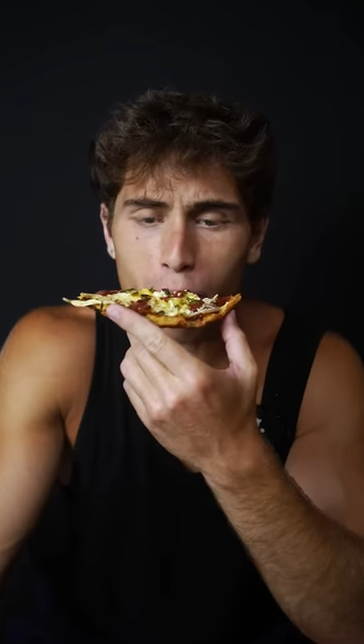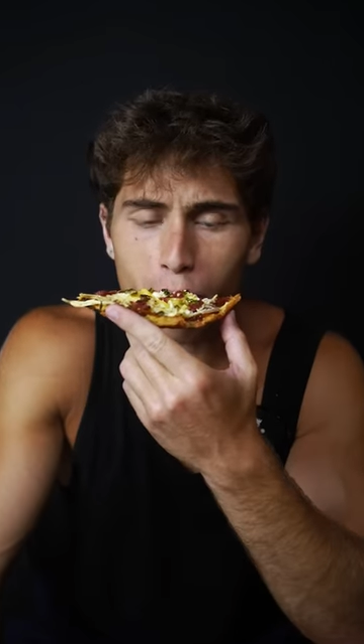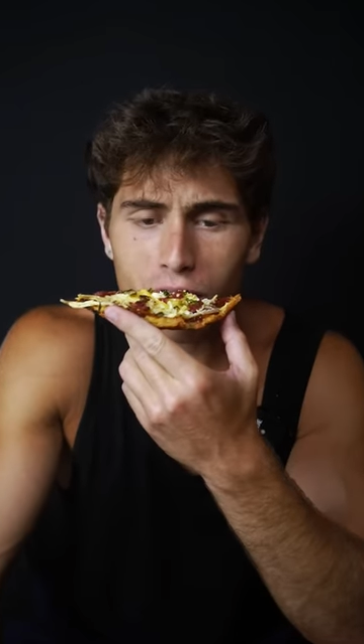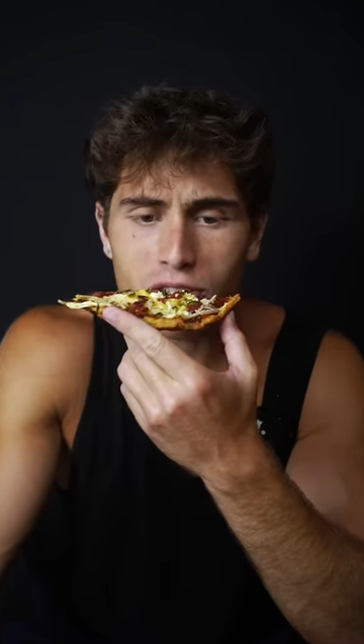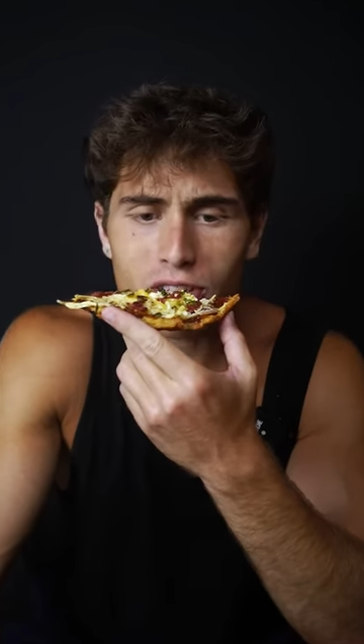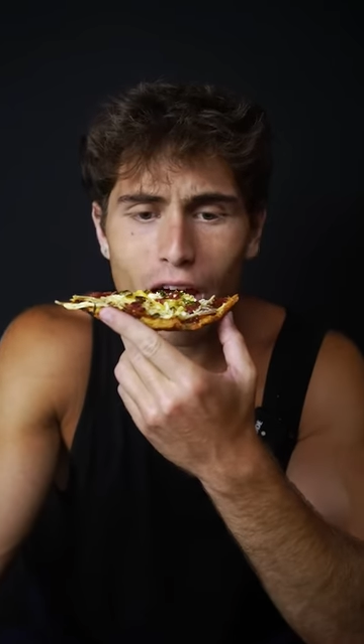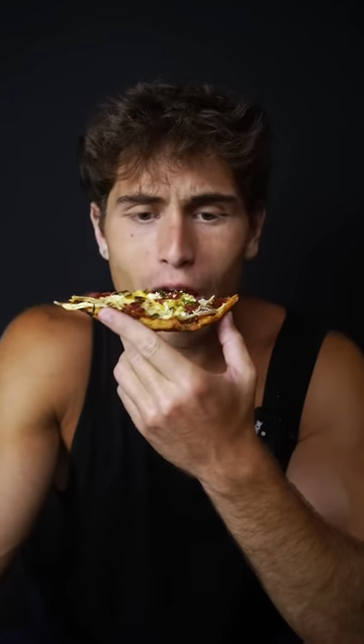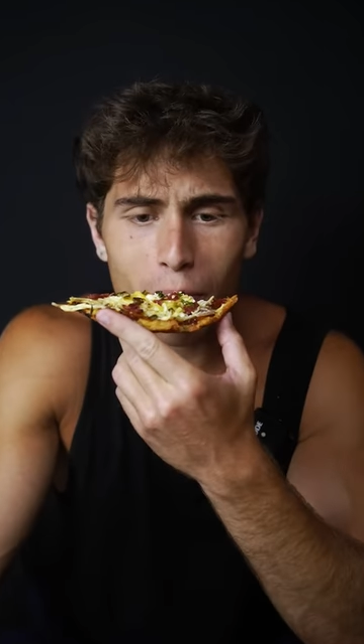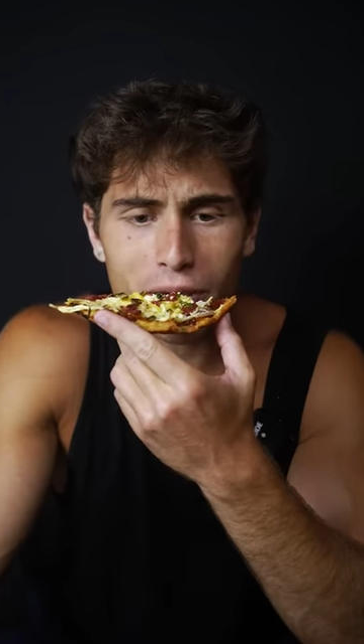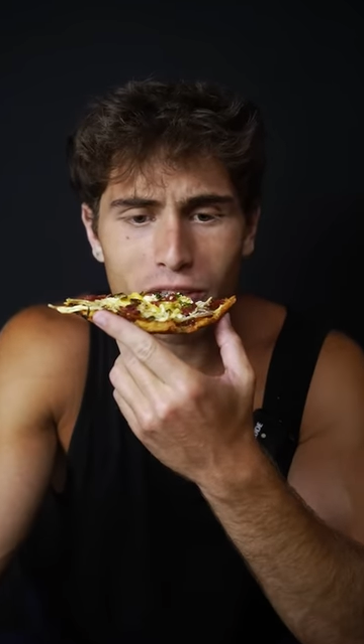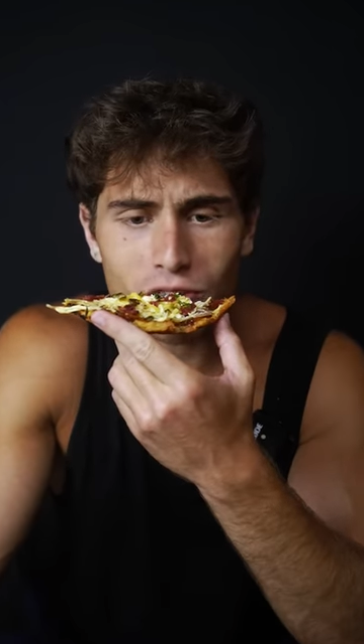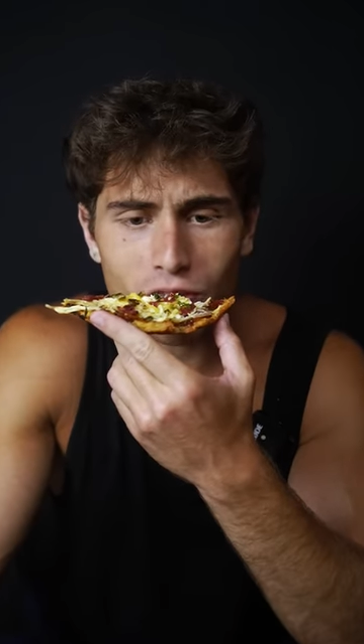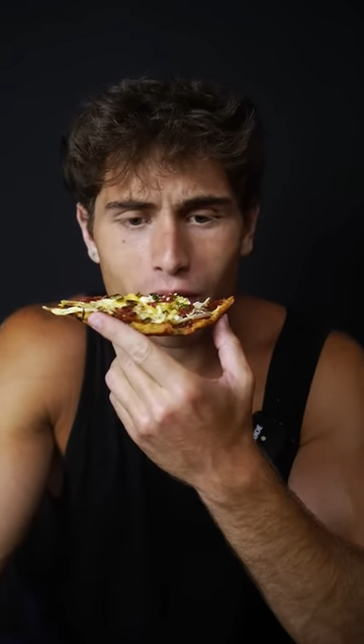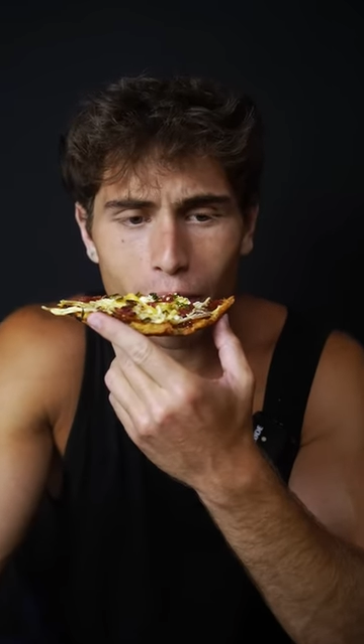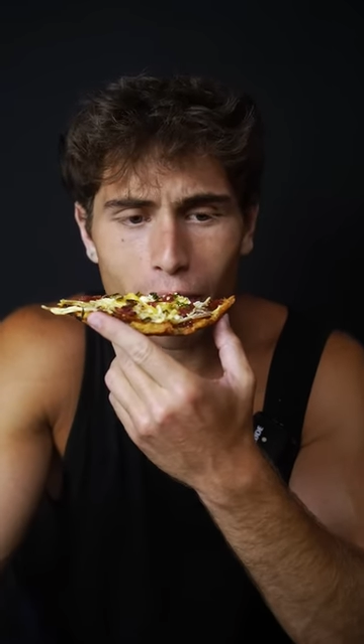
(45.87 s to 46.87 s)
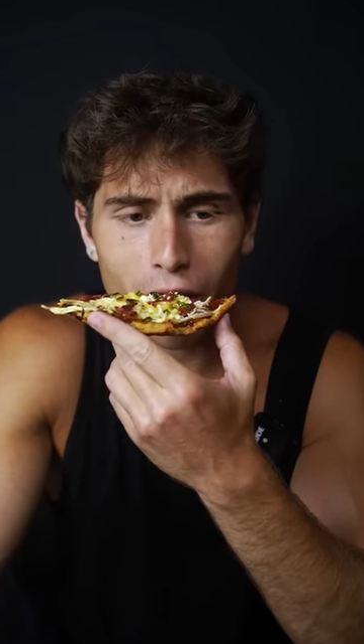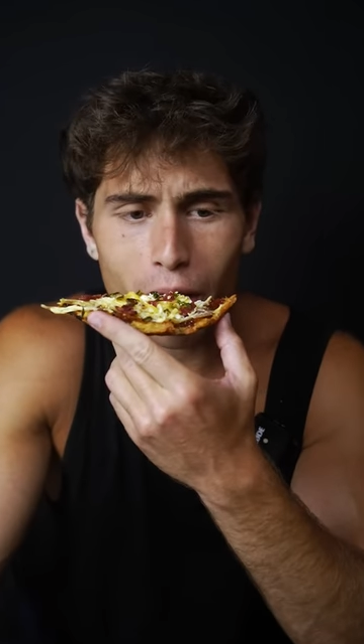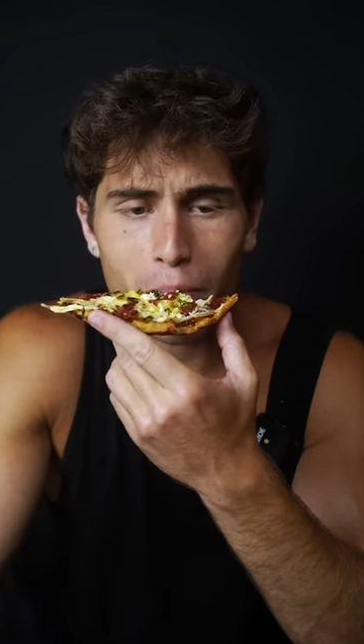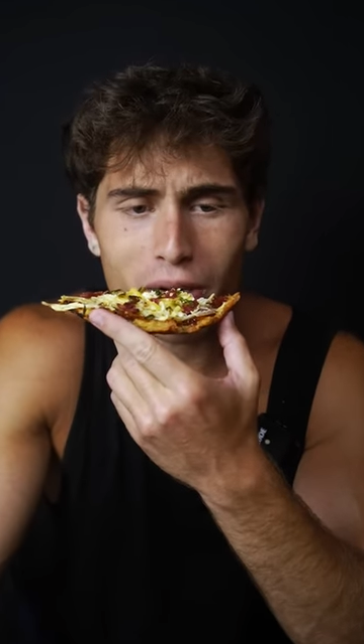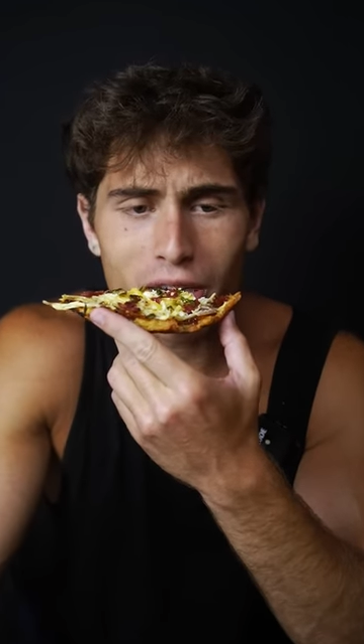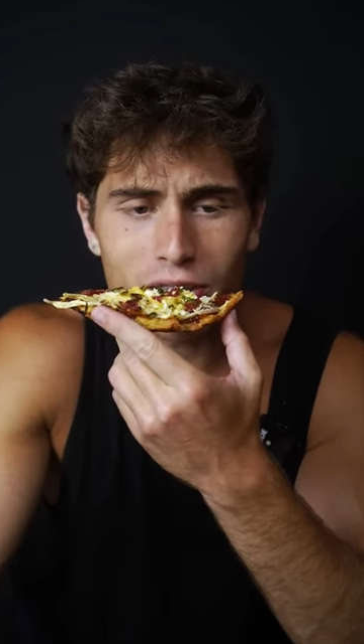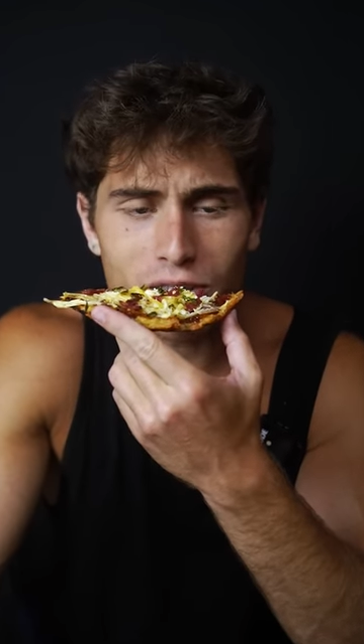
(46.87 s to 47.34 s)
put toppings on and make a
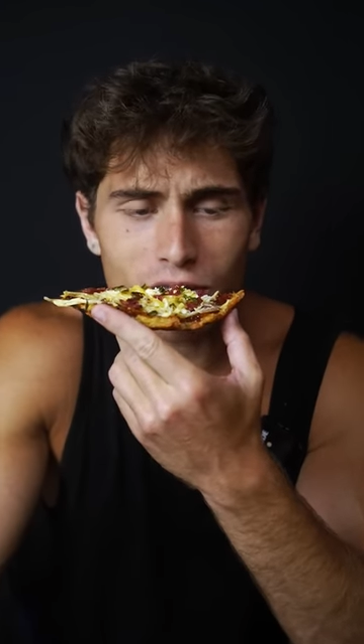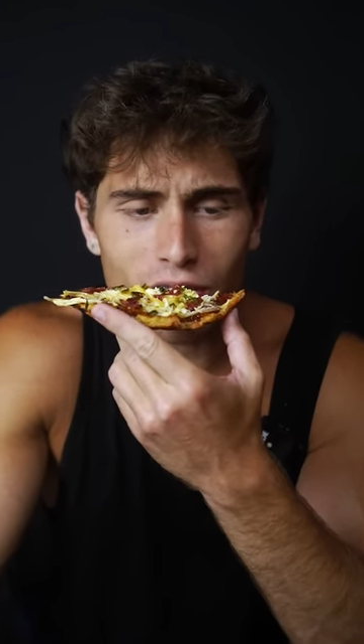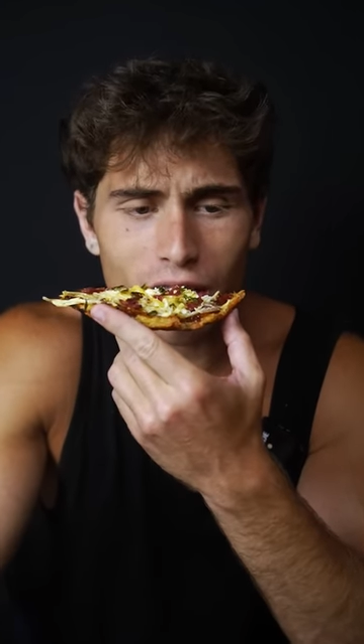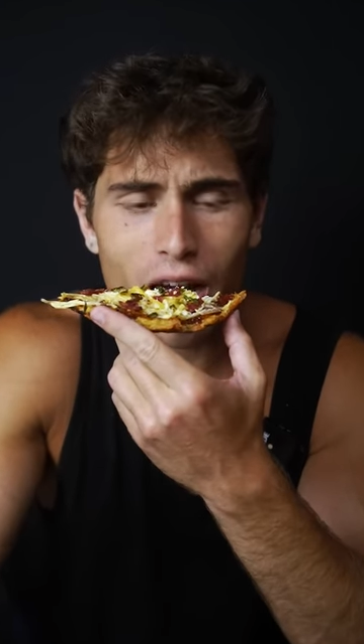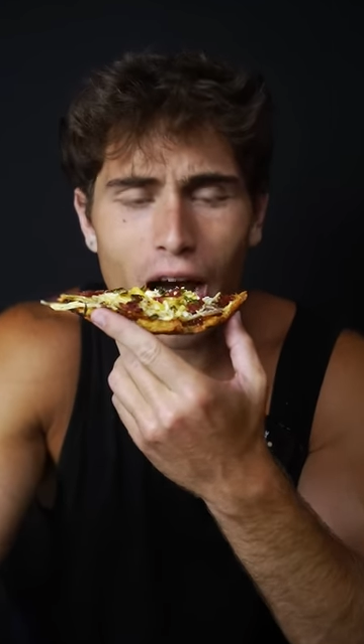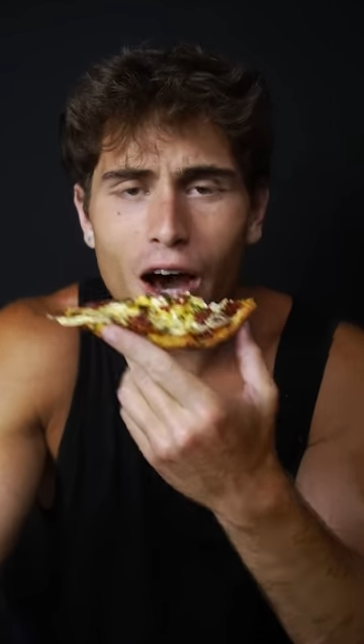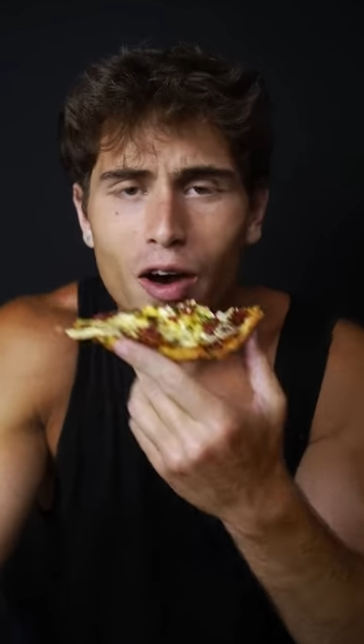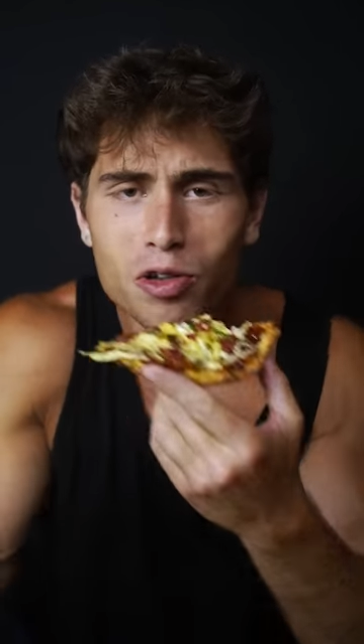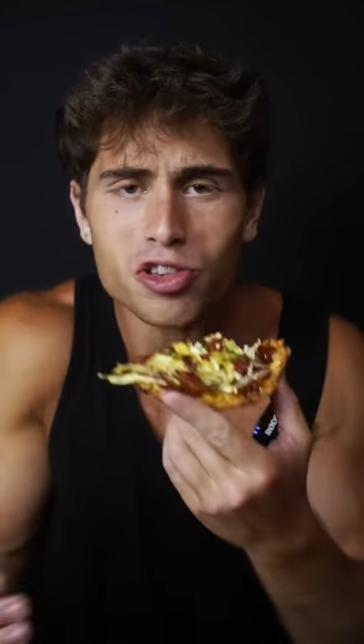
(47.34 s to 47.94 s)
pizza? Like, how